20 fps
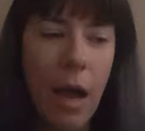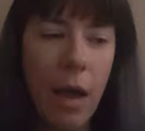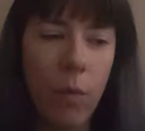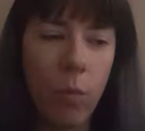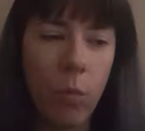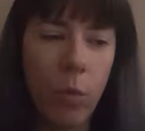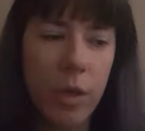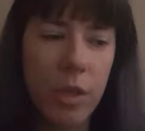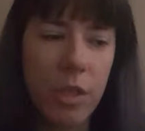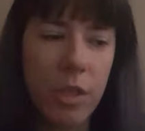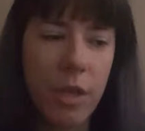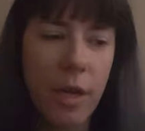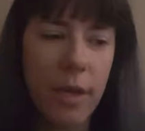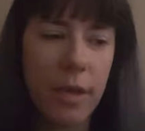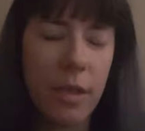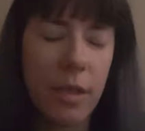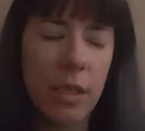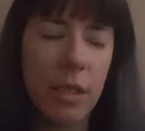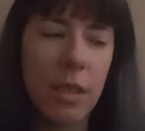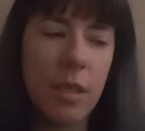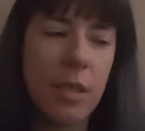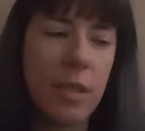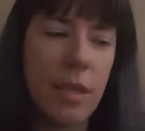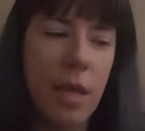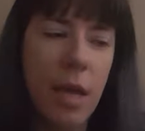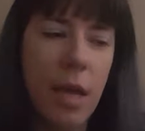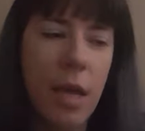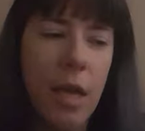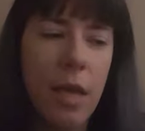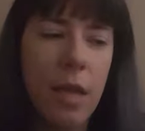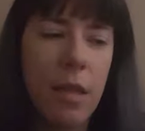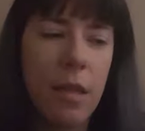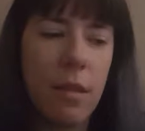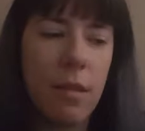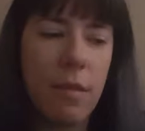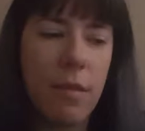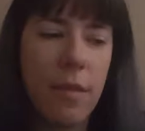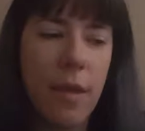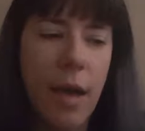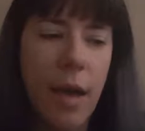wish I could say
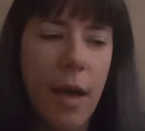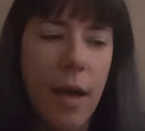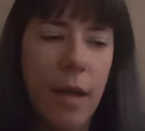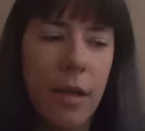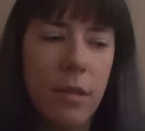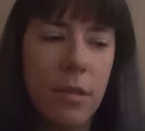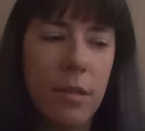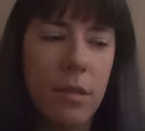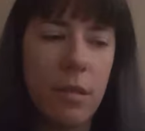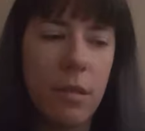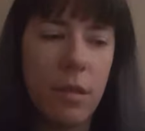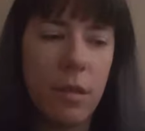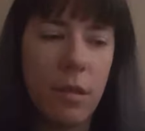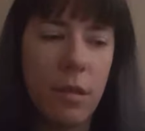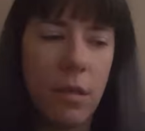that